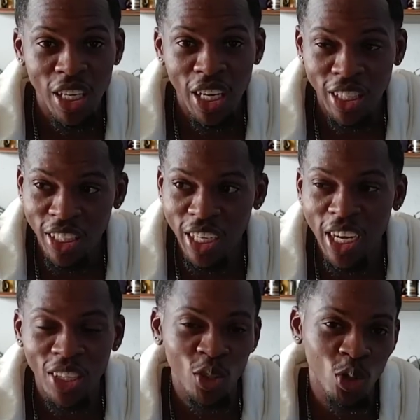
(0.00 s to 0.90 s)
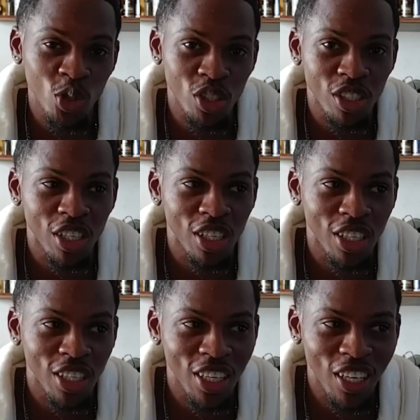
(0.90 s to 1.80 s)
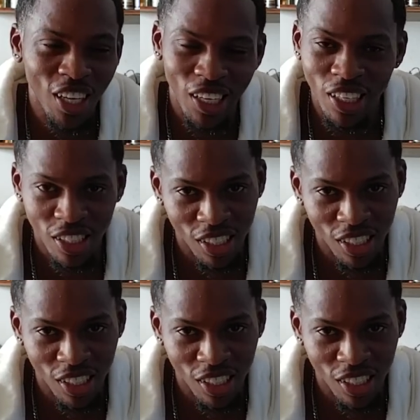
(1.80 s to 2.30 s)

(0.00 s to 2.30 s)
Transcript: I think I had those the longest